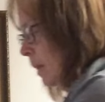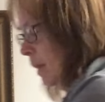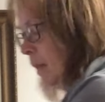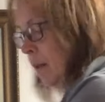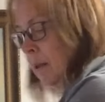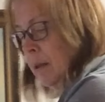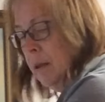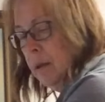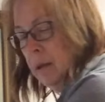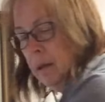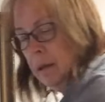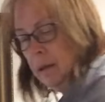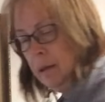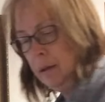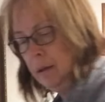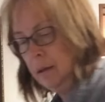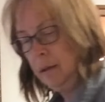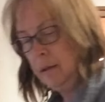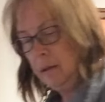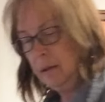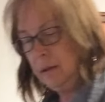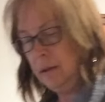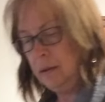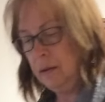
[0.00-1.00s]

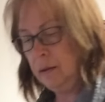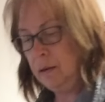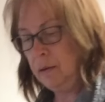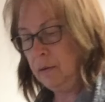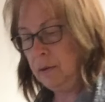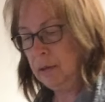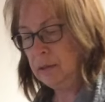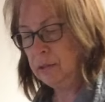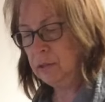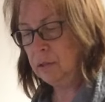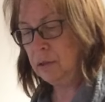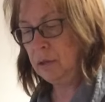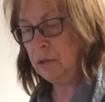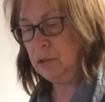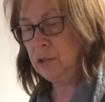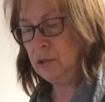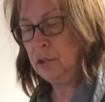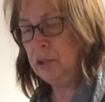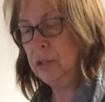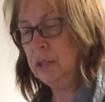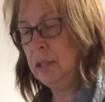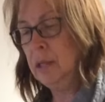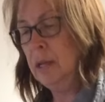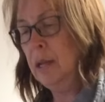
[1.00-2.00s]
All right, so I'll
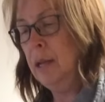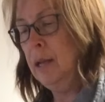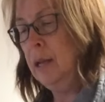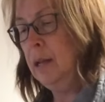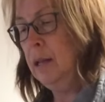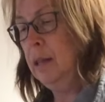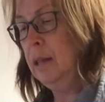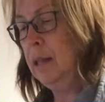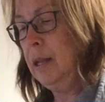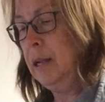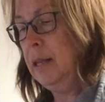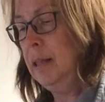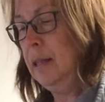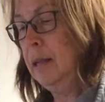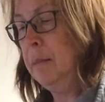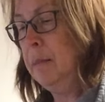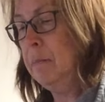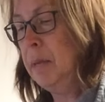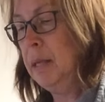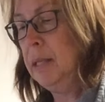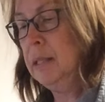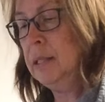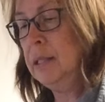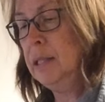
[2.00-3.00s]
just lightly
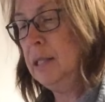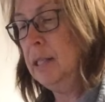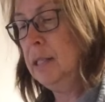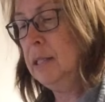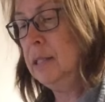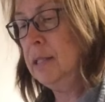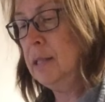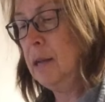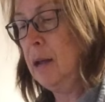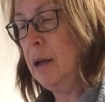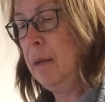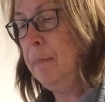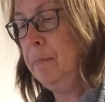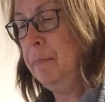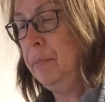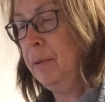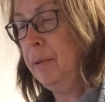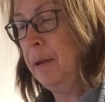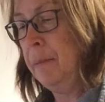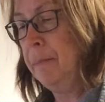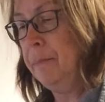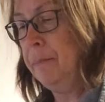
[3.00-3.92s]
mix this up.